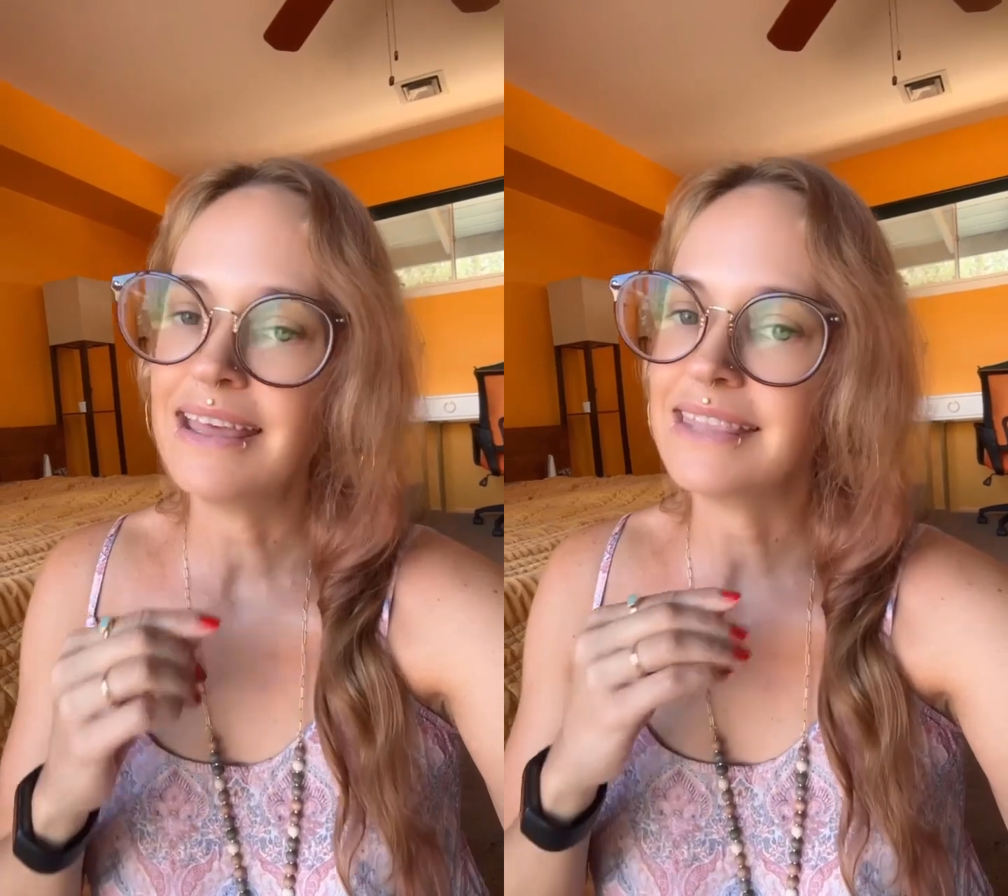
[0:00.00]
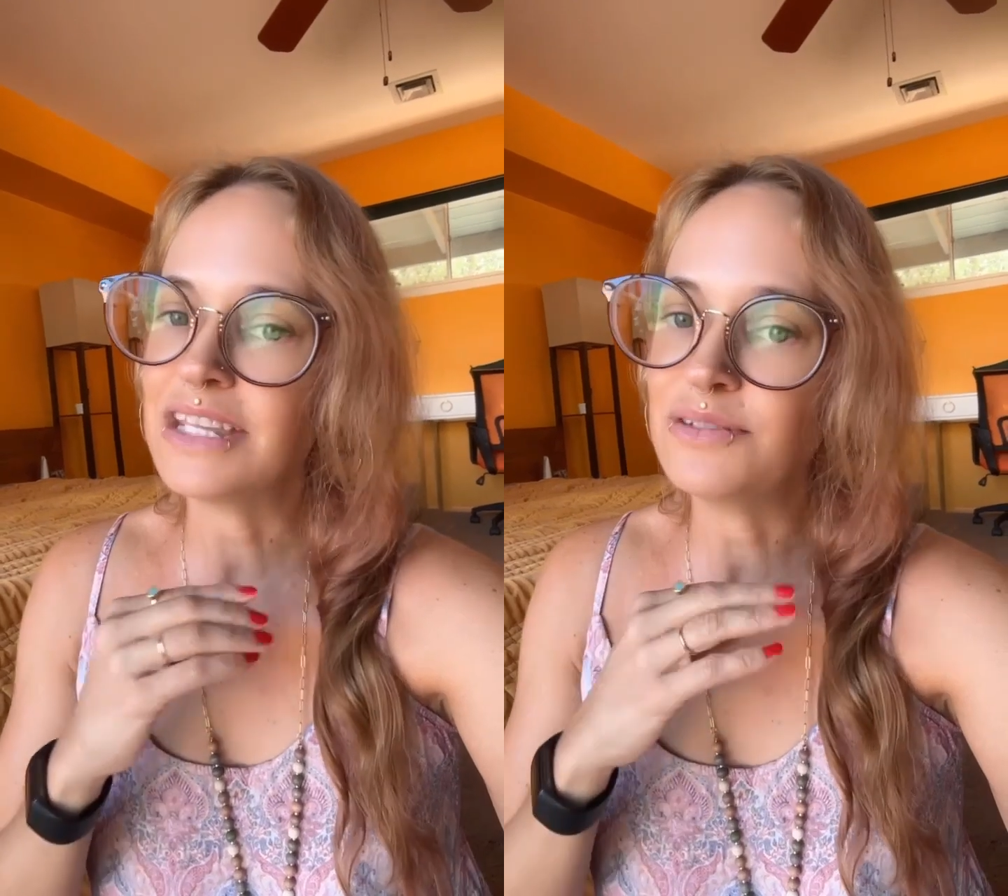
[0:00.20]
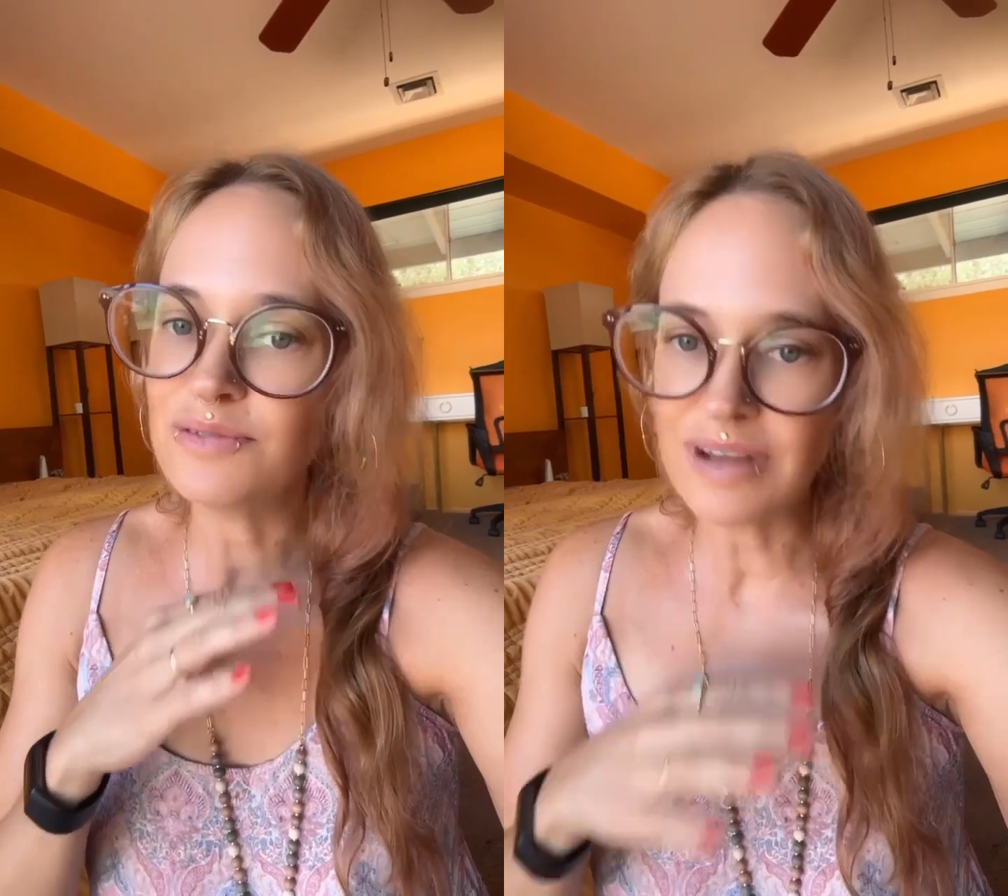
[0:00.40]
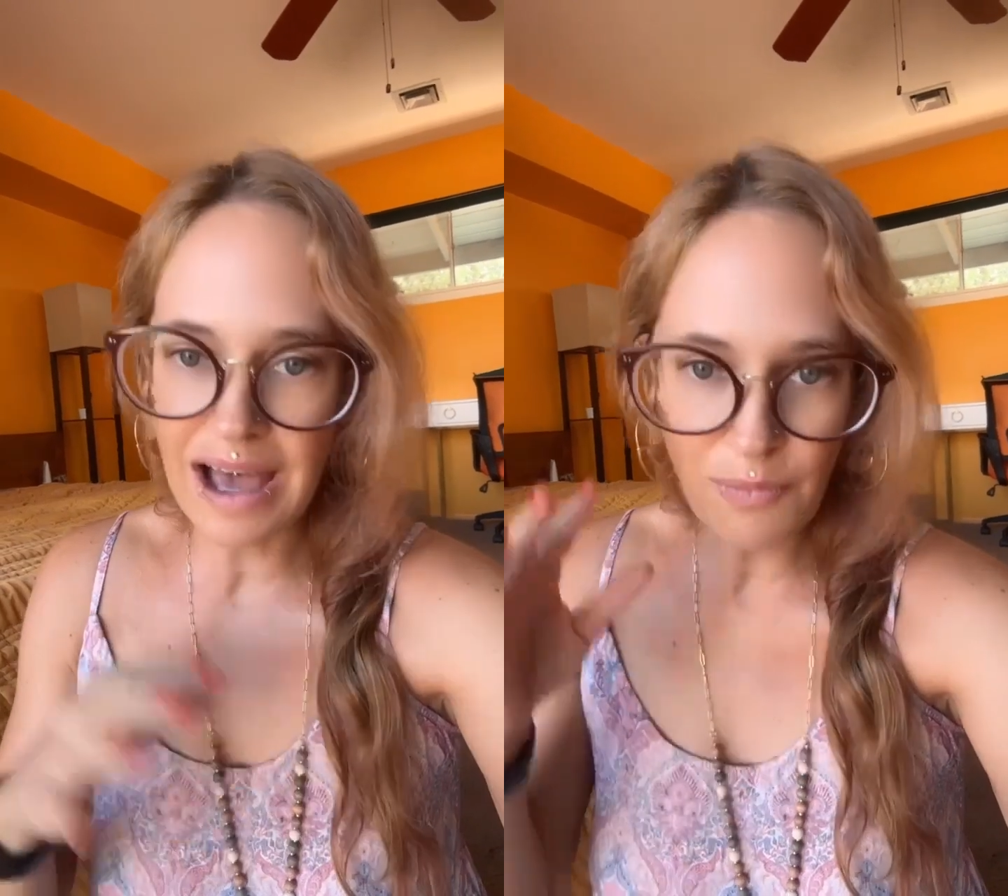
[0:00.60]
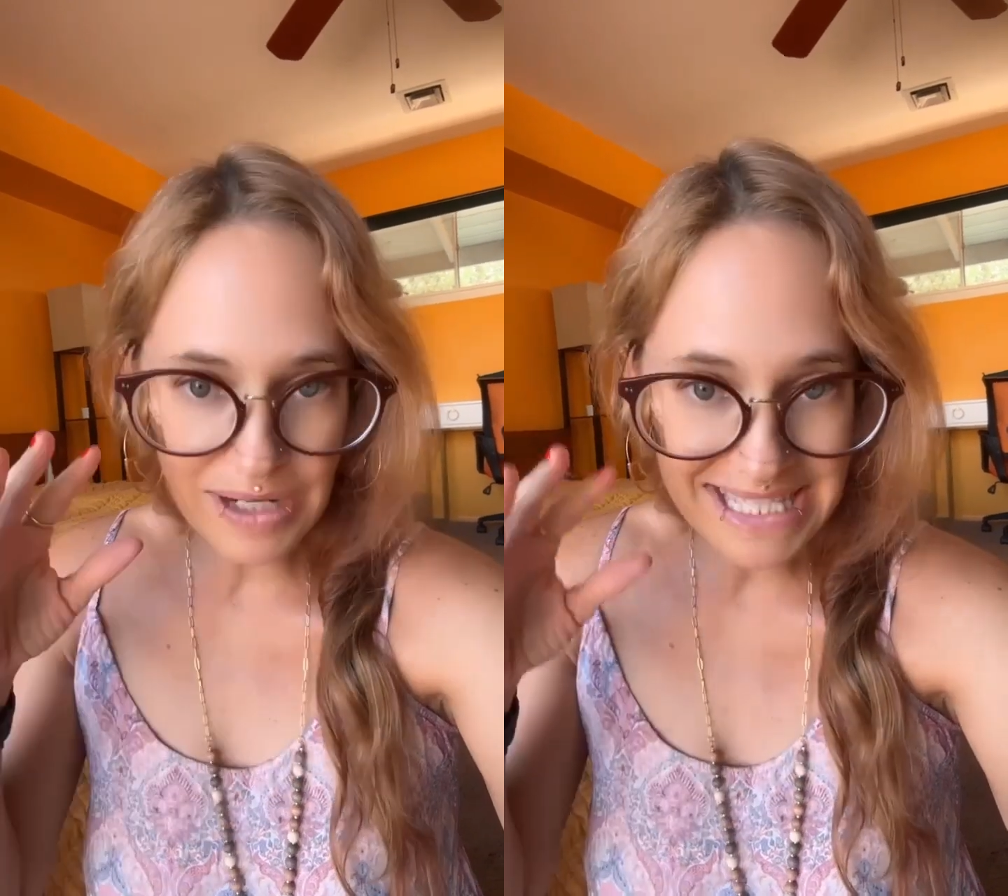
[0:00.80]
They do
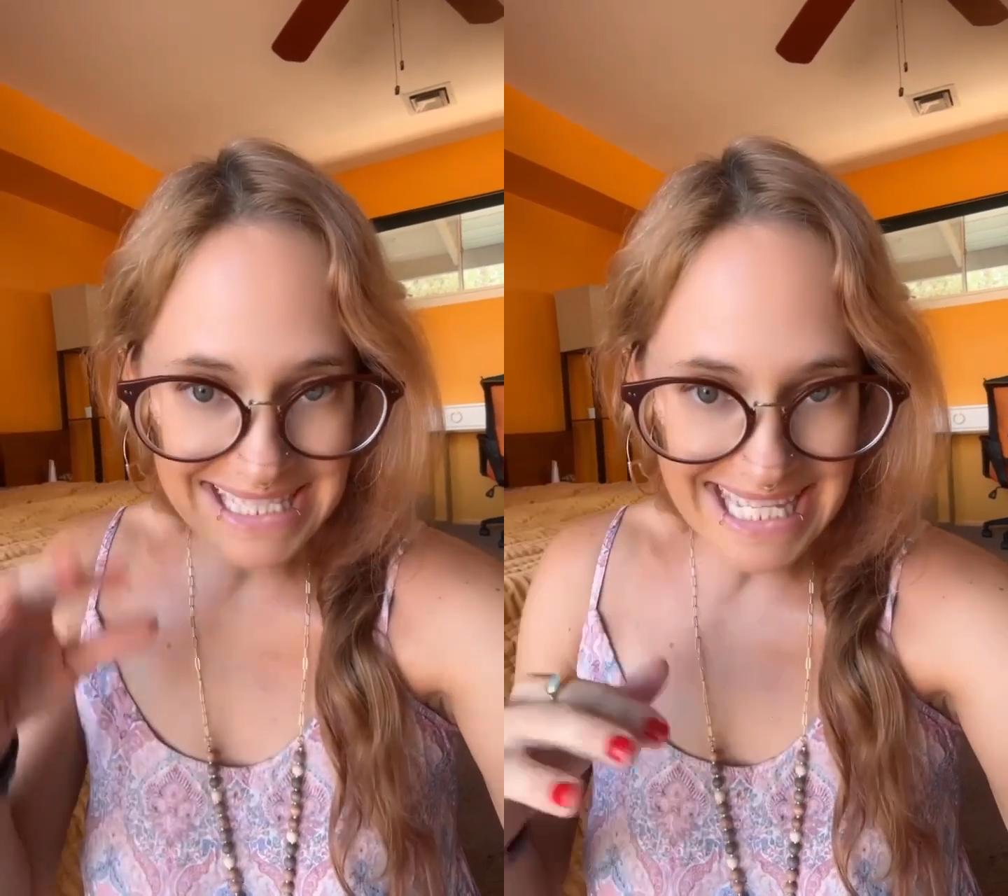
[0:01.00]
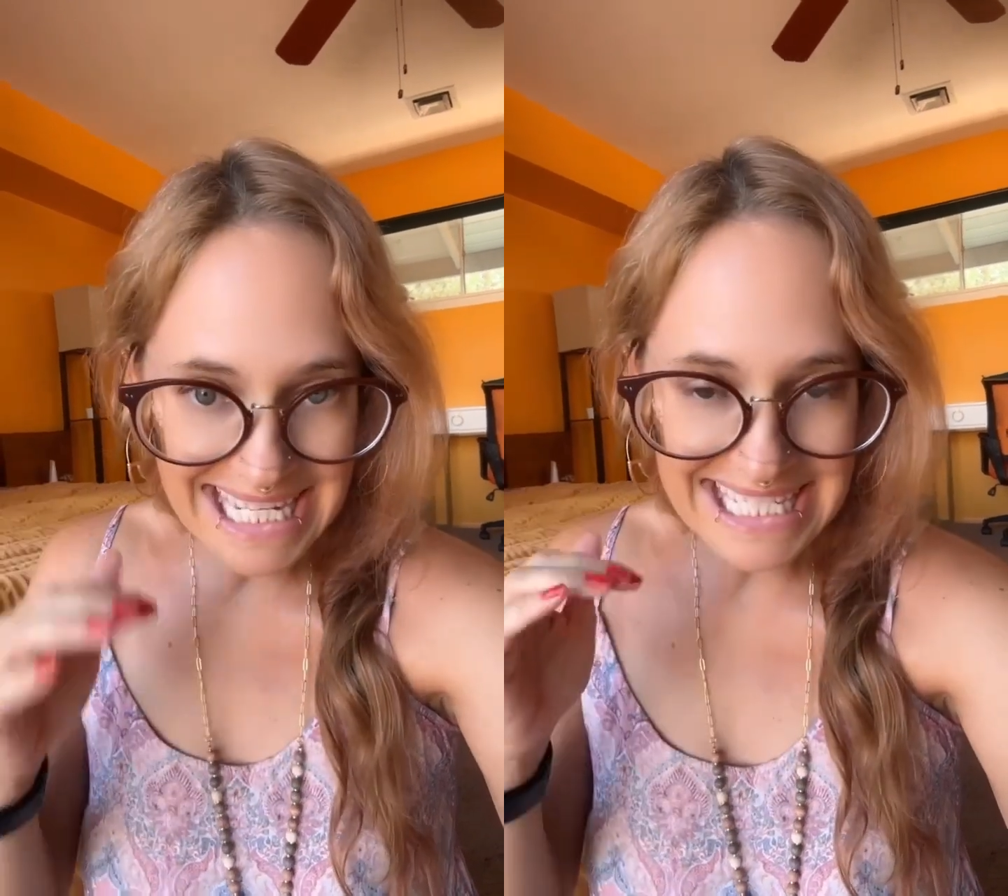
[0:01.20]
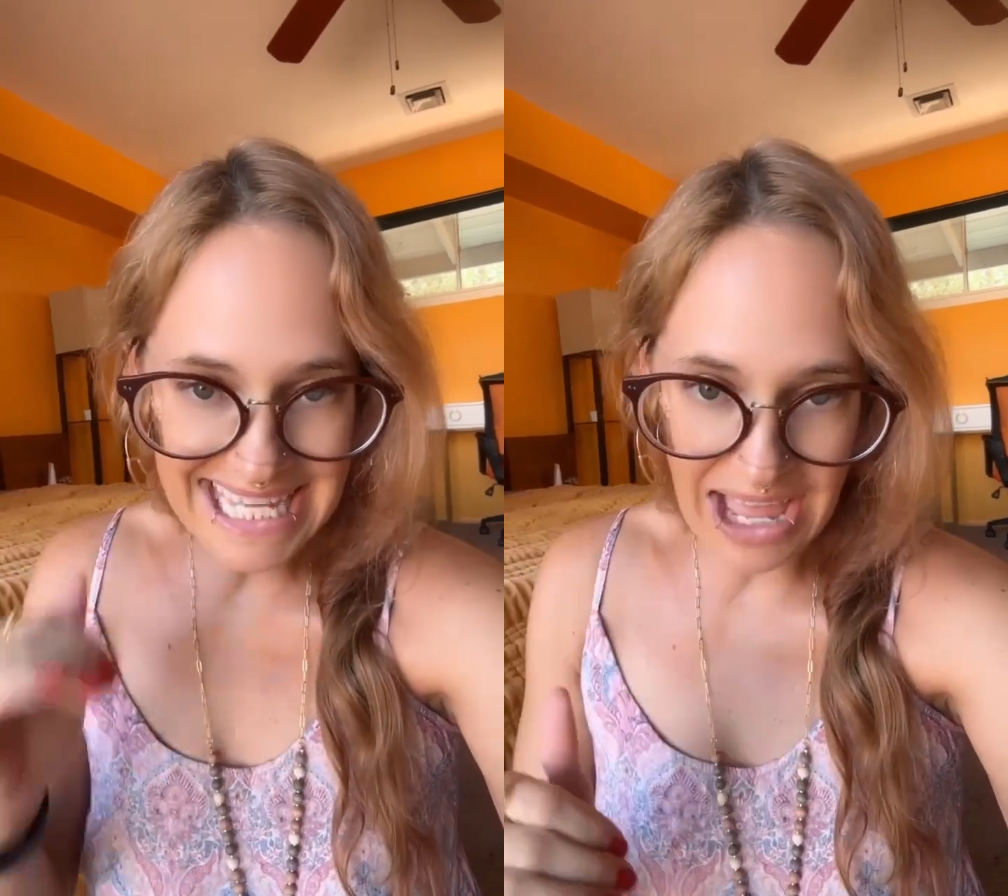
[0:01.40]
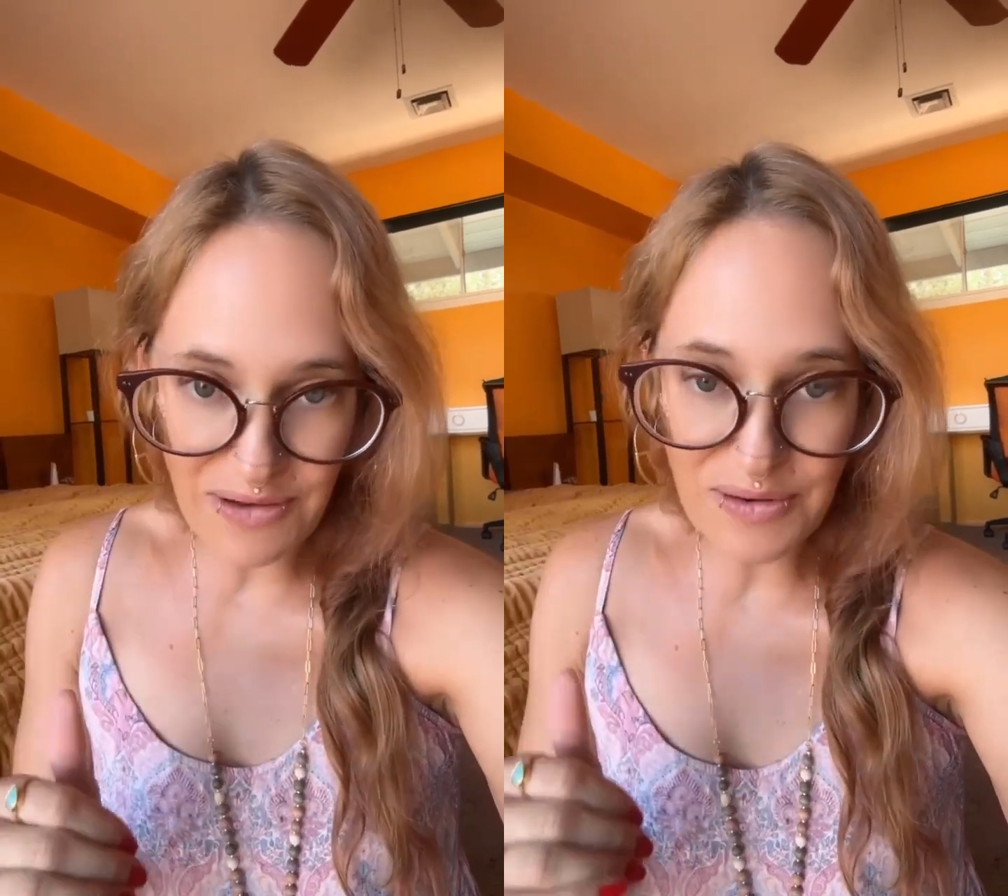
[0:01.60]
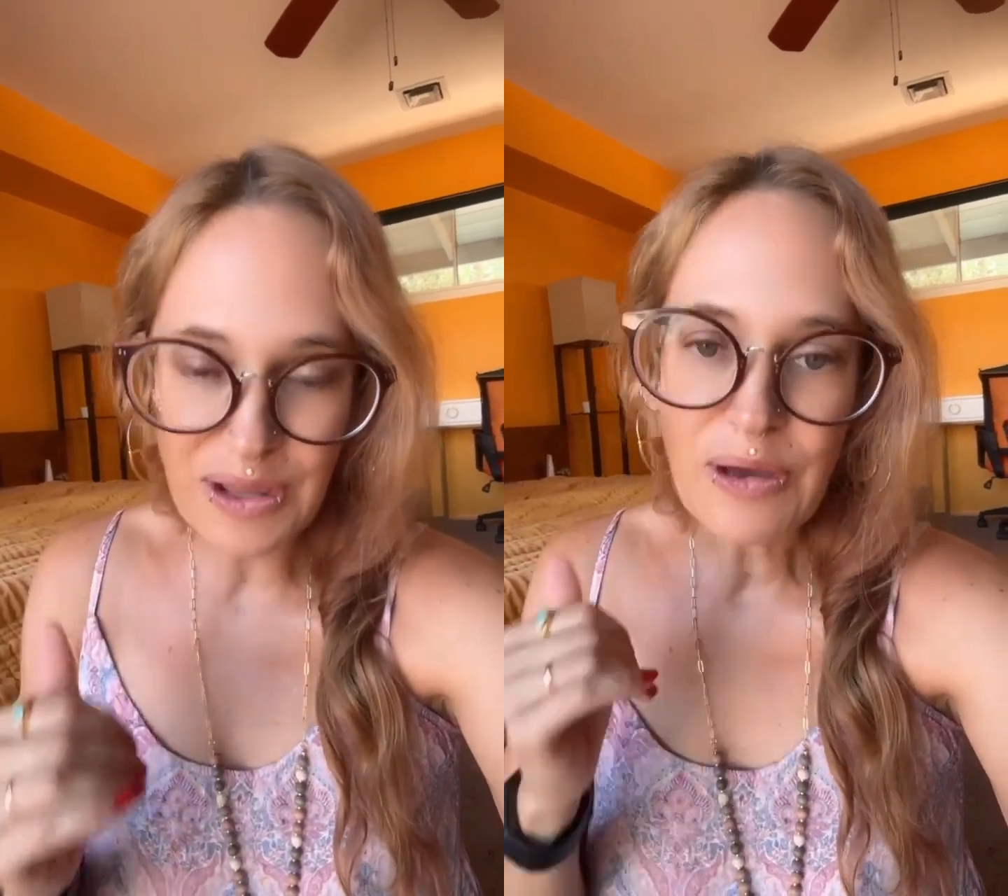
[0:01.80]
not want to sink
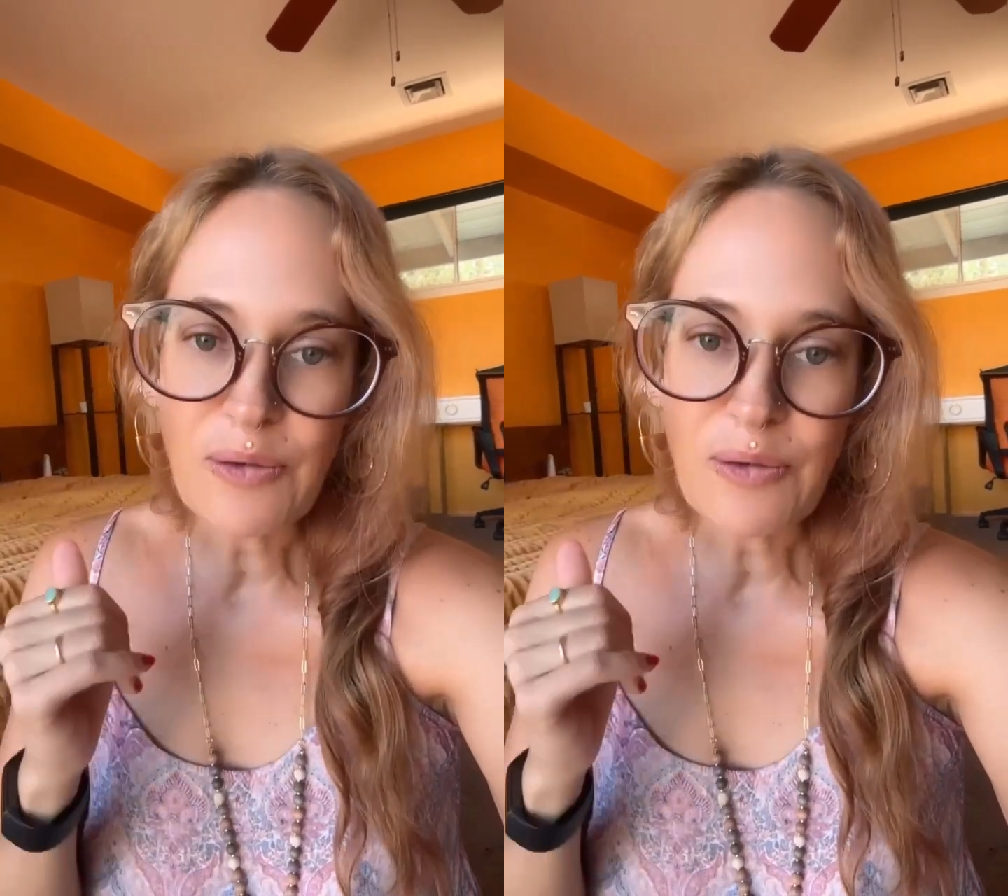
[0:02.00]
down